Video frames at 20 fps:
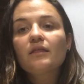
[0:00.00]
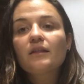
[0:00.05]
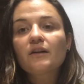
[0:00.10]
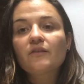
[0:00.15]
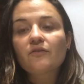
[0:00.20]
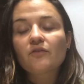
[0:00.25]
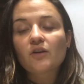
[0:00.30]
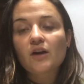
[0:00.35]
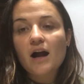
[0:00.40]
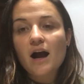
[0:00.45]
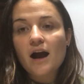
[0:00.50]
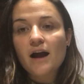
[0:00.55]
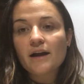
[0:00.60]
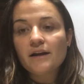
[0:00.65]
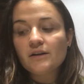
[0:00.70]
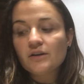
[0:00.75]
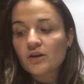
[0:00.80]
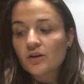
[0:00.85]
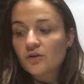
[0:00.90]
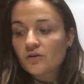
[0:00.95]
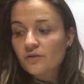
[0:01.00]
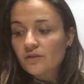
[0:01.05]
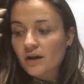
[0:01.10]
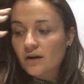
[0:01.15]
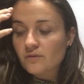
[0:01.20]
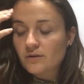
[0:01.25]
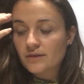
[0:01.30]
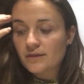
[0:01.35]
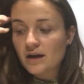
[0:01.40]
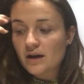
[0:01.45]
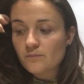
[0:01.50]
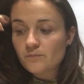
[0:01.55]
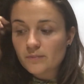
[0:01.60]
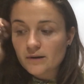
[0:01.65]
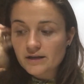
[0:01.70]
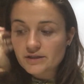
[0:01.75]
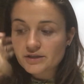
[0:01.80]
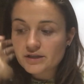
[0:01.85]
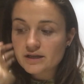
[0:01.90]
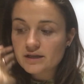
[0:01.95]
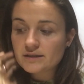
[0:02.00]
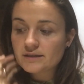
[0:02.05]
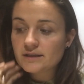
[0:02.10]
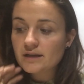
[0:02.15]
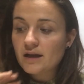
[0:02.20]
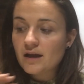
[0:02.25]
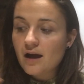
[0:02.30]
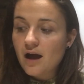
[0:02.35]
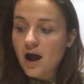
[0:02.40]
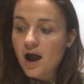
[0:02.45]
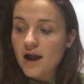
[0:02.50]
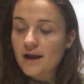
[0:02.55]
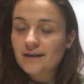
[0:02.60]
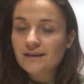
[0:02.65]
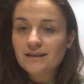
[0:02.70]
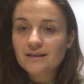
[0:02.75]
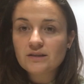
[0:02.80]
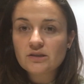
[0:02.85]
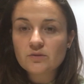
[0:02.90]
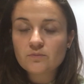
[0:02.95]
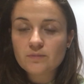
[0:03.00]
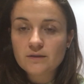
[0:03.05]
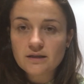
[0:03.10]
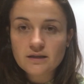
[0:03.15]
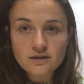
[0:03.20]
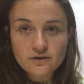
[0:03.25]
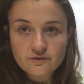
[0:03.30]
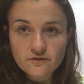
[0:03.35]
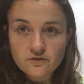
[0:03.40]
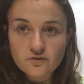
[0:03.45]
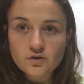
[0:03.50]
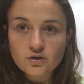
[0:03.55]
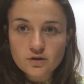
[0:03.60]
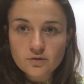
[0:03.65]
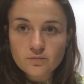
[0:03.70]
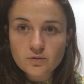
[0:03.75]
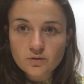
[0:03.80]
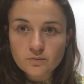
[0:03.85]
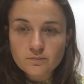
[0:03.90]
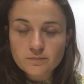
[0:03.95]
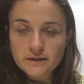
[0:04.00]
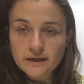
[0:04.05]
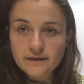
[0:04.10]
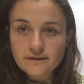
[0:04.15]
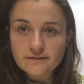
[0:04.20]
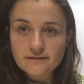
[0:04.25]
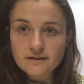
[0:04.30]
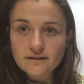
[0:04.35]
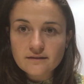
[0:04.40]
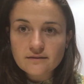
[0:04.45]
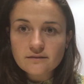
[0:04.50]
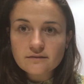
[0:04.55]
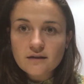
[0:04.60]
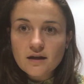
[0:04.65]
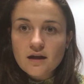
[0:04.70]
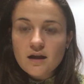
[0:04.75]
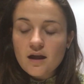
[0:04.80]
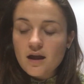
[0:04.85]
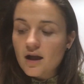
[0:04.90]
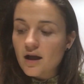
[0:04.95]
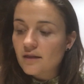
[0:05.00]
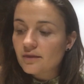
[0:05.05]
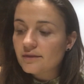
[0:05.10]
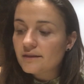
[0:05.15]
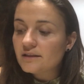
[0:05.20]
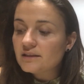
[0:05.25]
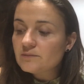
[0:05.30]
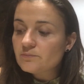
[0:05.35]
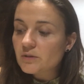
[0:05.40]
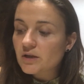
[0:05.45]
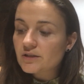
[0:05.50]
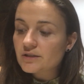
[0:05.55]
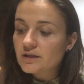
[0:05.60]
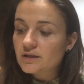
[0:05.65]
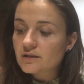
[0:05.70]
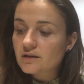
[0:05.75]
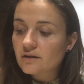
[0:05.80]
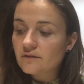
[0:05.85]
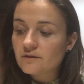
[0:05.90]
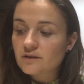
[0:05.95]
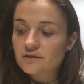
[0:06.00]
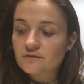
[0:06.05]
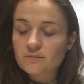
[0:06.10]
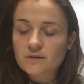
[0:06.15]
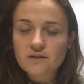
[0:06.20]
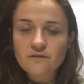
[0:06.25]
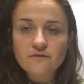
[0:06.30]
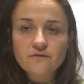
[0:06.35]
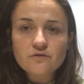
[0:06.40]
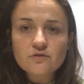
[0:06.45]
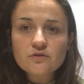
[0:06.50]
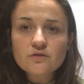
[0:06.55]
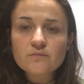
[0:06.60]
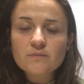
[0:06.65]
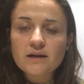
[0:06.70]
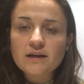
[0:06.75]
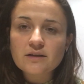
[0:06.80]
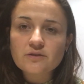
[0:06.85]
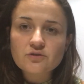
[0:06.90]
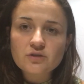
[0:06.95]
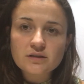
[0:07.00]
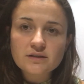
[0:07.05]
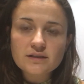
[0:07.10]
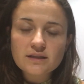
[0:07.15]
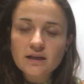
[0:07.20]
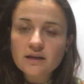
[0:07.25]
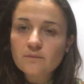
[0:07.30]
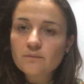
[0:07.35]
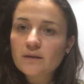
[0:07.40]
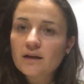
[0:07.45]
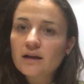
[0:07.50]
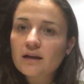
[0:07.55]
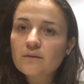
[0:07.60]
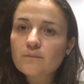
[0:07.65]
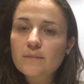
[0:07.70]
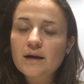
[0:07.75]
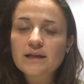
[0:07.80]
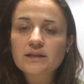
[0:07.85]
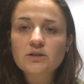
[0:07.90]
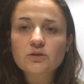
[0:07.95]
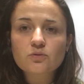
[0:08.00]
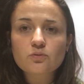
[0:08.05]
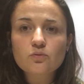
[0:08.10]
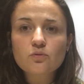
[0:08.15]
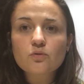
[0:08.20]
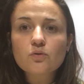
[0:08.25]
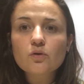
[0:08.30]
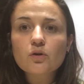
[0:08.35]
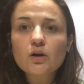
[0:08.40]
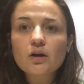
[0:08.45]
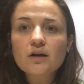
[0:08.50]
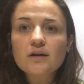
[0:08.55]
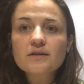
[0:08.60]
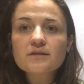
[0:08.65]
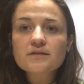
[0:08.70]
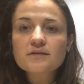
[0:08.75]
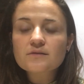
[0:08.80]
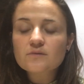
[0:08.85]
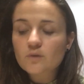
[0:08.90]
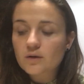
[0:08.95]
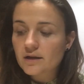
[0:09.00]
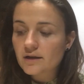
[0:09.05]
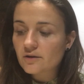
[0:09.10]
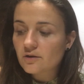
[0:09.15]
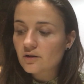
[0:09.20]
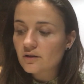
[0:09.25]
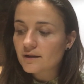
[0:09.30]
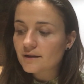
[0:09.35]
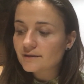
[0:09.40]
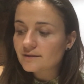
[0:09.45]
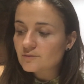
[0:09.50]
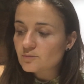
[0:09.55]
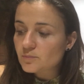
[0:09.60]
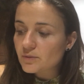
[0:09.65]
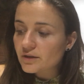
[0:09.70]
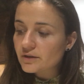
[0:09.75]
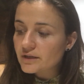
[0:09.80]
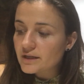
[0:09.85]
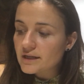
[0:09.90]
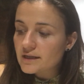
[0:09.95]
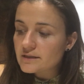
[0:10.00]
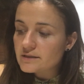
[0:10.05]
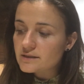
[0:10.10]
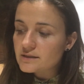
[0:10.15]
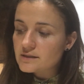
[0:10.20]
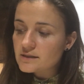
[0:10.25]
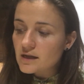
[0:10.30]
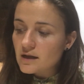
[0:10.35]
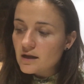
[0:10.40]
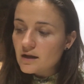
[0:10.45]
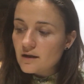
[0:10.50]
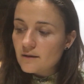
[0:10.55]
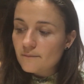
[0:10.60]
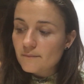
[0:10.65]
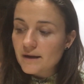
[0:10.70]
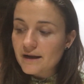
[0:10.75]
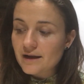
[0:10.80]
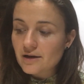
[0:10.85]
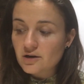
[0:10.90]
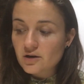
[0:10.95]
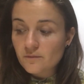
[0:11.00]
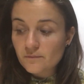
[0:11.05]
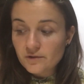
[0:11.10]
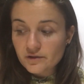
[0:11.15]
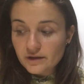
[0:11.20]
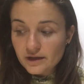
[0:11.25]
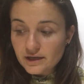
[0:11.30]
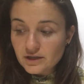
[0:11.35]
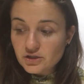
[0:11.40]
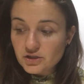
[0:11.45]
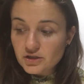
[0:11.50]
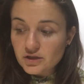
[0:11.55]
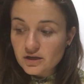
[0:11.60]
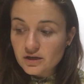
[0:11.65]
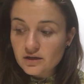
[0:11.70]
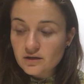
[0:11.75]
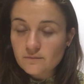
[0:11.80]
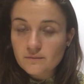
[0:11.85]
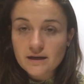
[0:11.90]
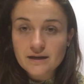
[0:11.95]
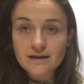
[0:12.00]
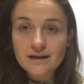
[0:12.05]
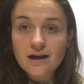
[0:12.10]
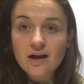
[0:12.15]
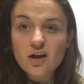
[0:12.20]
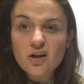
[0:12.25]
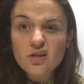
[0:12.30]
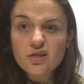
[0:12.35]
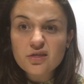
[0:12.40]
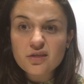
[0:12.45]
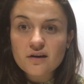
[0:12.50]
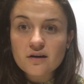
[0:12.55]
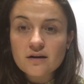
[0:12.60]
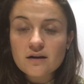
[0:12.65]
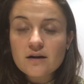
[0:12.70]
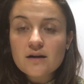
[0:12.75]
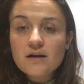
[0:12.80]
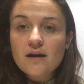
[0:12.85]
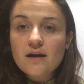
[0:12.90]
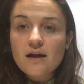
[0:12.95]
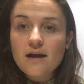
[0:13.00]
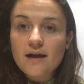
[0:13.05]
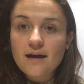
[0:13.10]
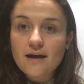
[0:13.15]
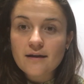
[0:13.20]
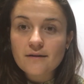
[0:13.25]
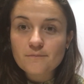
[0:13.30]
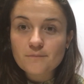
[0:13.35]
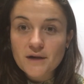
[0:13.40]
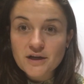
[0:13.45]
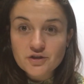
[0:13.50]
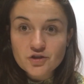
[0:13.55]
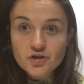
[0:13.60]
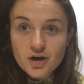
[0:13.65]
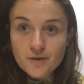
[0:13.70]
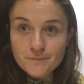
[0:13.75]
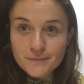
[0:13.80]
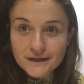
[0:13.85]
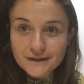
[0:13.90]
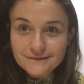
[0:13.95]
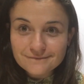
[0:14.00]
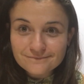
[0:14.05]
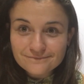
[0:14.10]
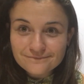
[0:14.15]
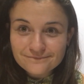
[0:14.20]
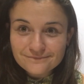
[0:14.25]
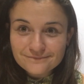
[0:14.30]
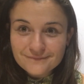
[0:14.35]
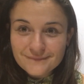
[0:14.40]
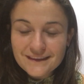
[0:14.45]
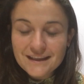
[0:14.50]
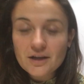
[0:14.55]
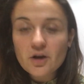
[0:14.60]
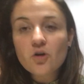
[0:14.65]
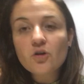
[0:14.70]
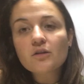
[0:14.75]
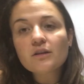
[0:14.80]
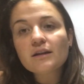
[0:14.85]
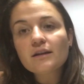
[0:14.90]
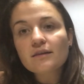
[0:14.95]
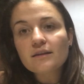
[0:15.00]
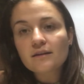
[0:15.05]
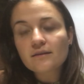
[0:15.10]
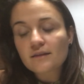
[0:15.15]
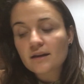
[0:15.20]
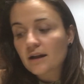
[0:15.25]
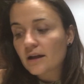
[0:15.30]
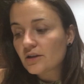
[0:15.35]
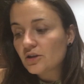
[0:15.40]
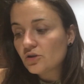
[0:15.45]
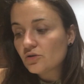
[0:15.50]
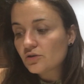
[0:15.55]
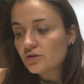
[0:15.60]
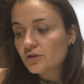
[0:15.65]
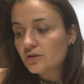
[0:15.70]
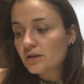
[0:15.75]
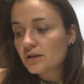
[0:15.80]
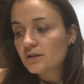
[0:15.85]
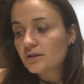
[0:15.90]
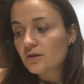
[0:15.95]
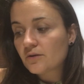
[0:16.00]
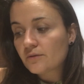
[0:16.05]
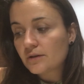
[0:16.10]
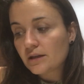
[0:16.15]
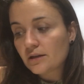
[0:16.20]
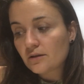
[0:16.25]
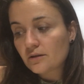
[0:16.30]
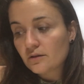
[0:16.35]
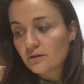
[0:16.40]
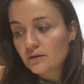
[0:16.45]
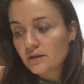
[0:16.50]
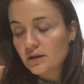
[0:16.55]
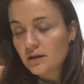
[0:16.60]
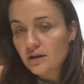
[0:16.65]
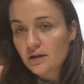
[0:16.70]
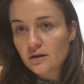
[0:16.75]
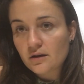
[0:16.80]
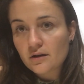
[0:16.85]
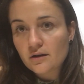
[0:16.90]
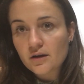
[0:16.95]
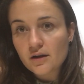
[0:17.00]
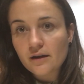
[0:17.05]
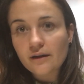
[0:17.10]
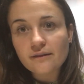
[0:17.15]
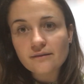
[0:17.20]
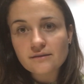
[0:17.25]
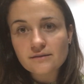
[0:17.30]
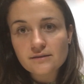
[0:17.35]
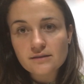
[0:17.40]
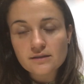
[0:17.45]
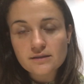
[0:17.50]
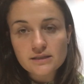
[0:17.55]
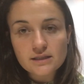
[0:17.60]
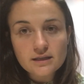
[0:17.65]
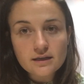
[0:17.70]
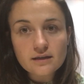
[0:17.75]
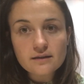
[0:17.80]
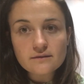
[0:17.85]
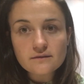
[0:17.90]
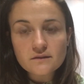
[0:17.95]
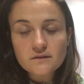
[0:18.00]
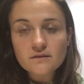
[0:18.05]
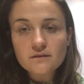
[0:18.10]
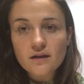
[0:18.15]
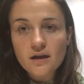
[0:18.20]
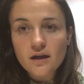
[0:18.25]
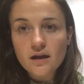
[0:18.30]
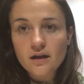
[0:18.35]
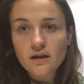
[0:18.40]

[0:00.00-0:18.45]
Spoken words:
Therefore, I know that with that budget, I need to be in affordable places. And this budget covers my food, my entertainment, my tours, what I call experience, my accommodation, my health, and my shopping. The only thing that I usually don't include here is the tickets.